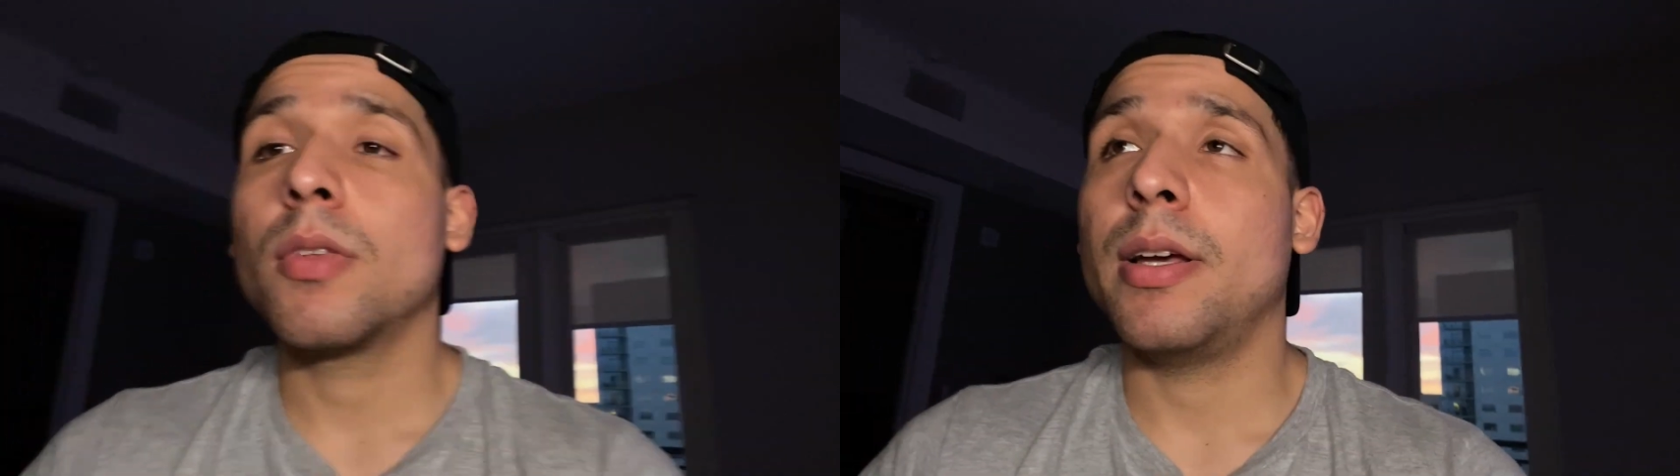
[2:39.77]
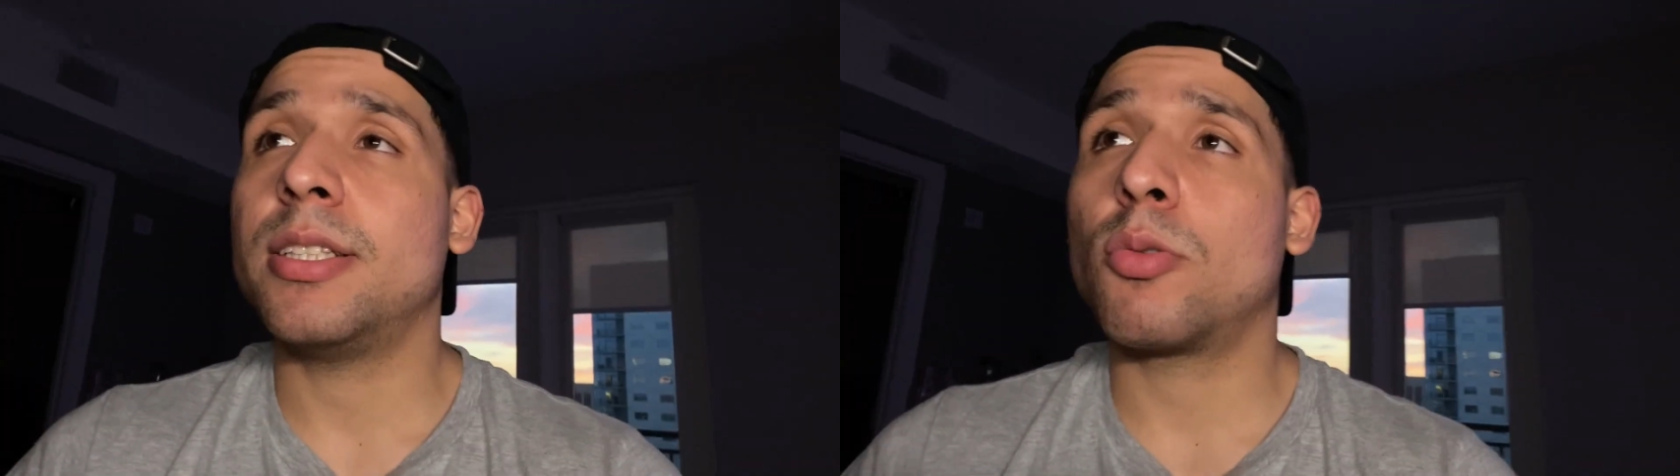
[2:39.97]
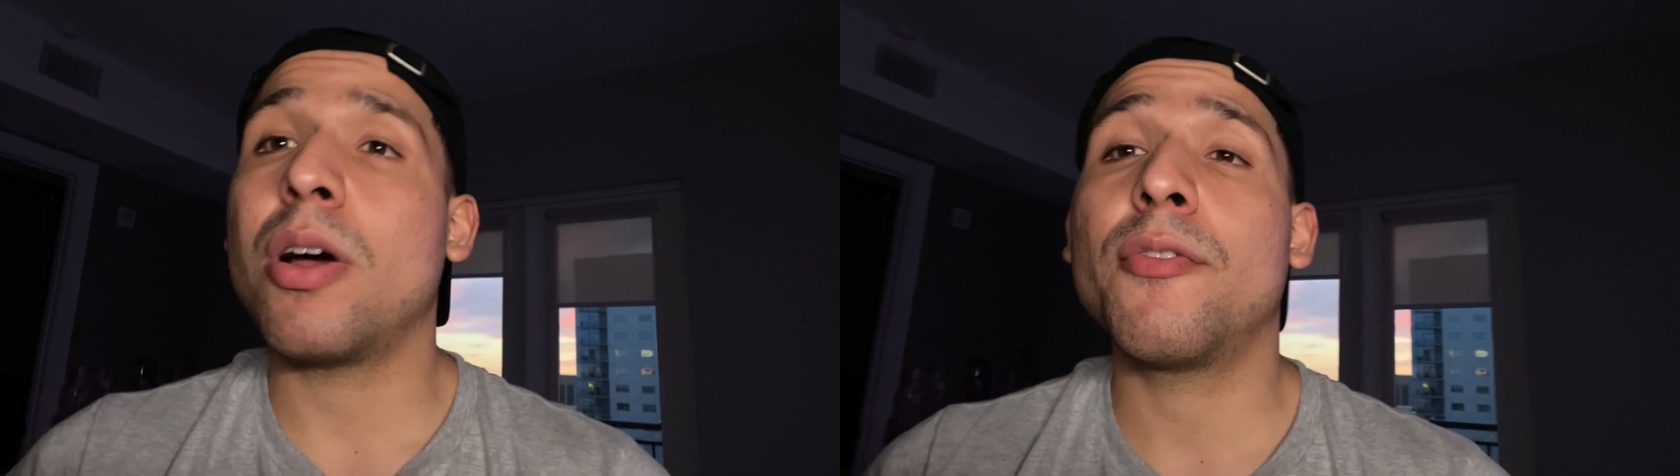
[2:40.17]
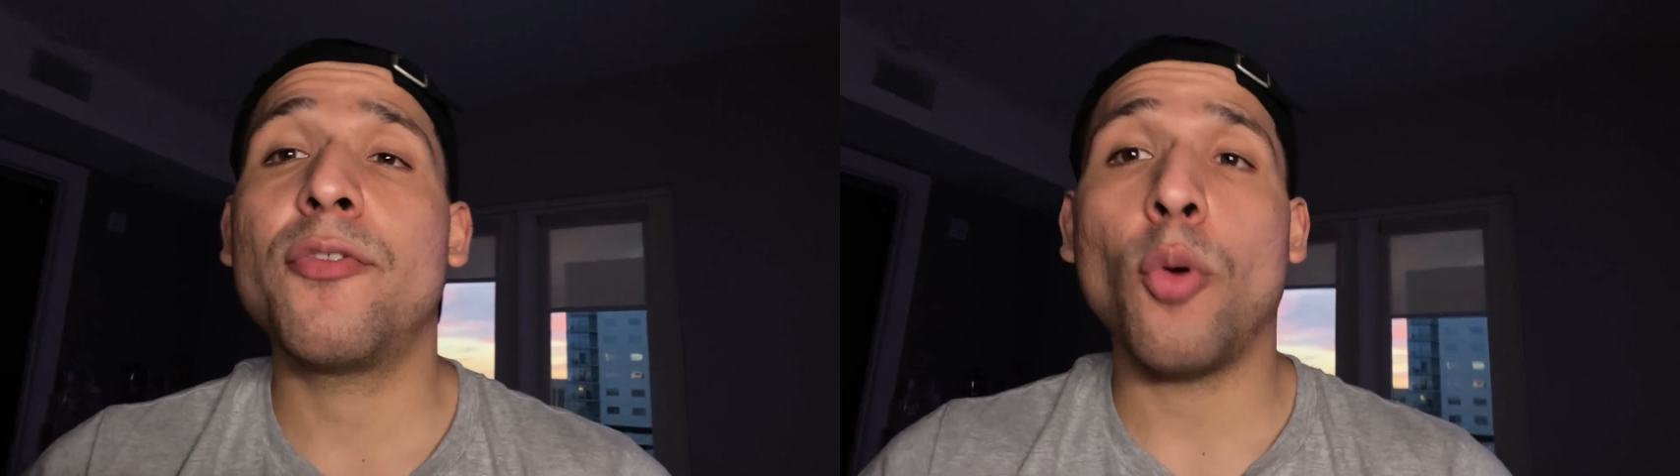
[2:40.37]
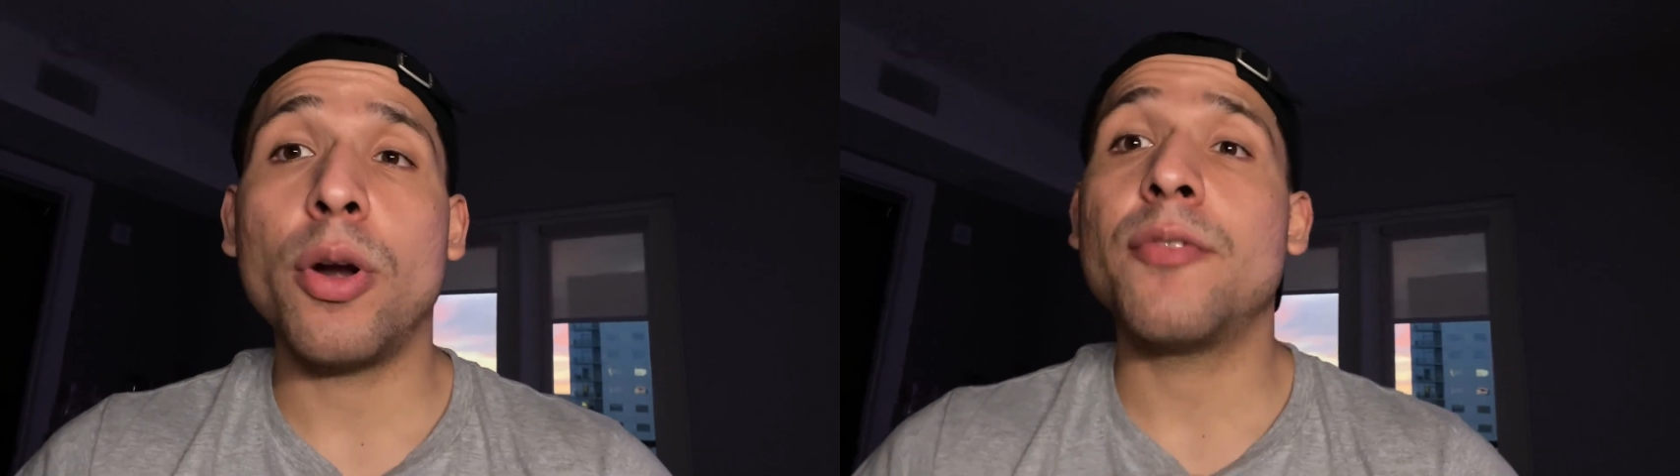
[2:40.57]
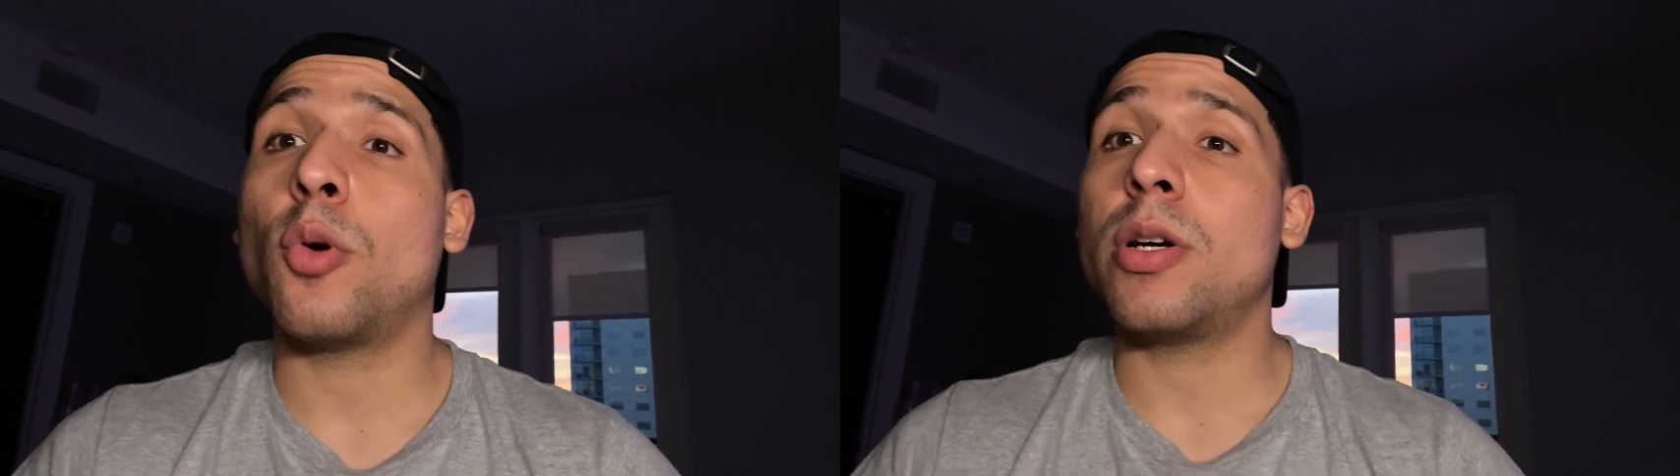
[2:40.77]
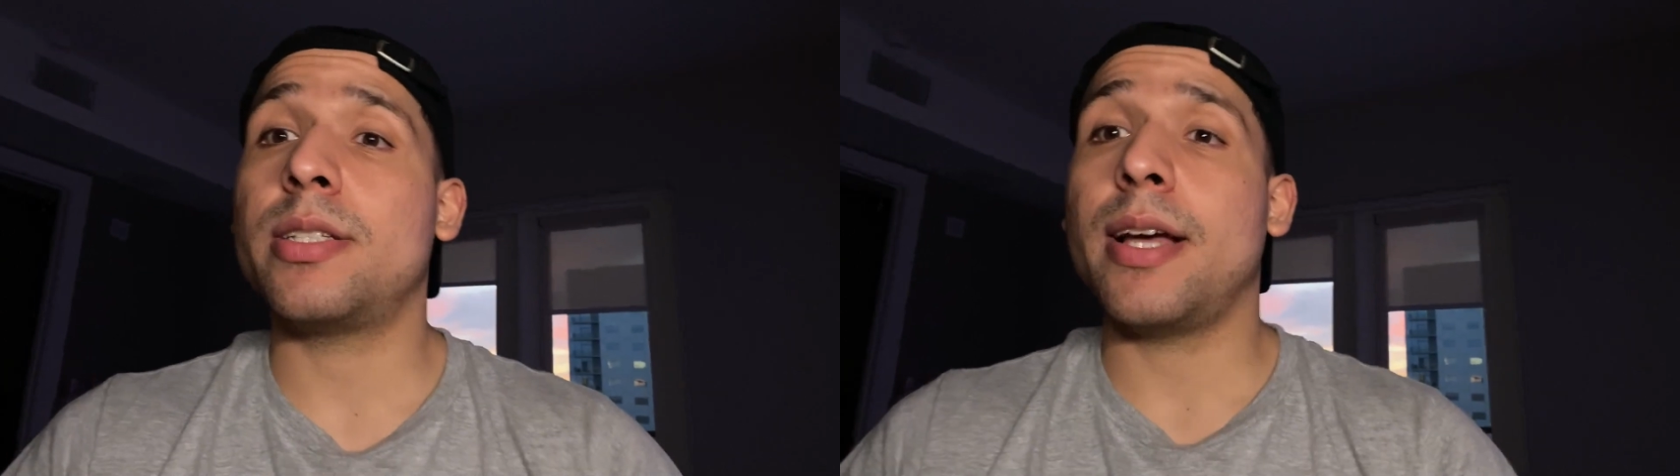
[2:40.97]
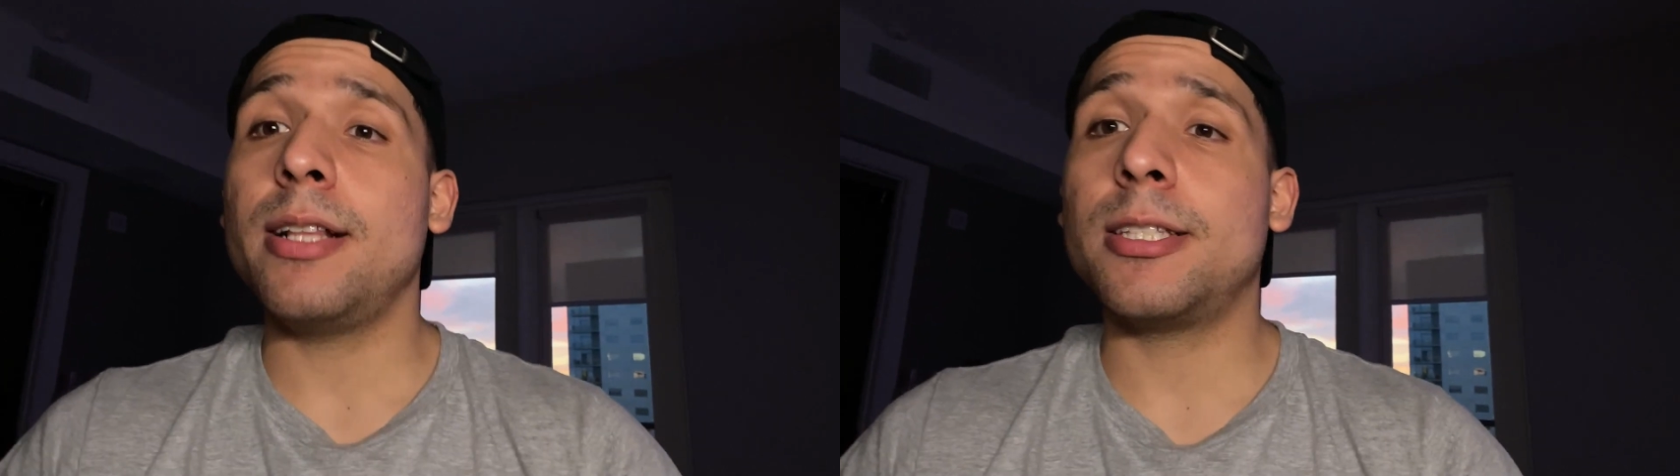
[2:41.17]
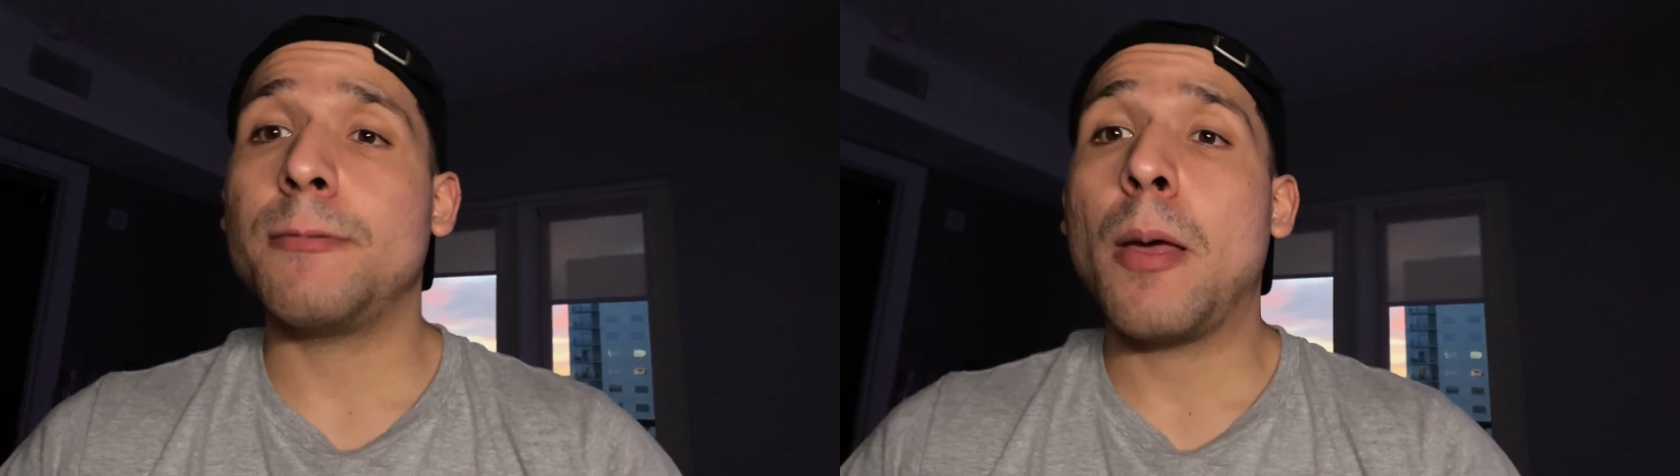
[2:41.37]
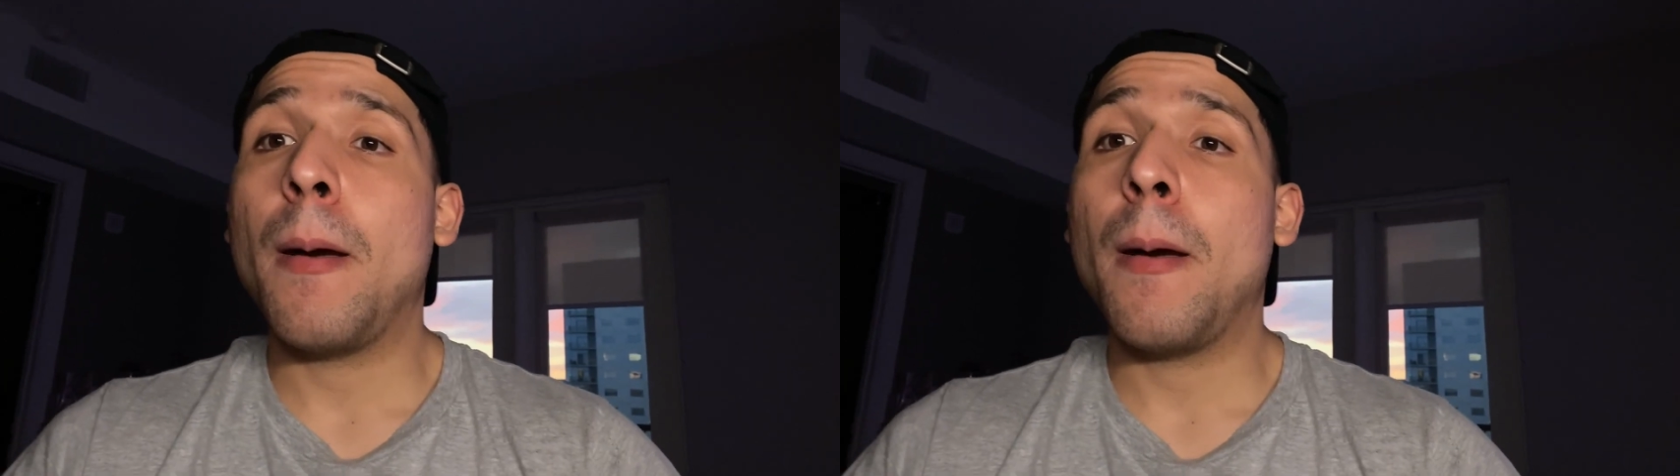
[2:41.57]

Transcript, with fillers: It's around 44 cents.